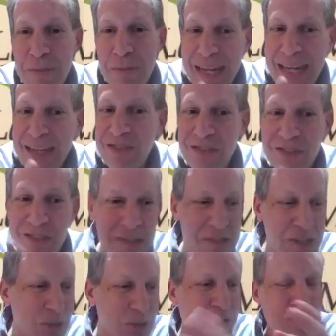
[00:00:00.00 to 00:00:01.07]
age
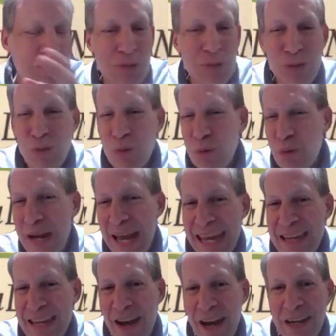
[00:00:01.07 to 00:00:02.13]
0 to
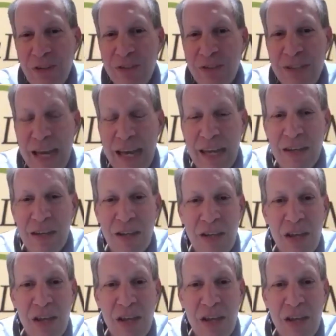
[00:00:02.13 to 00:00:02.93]
8, 9, or 10,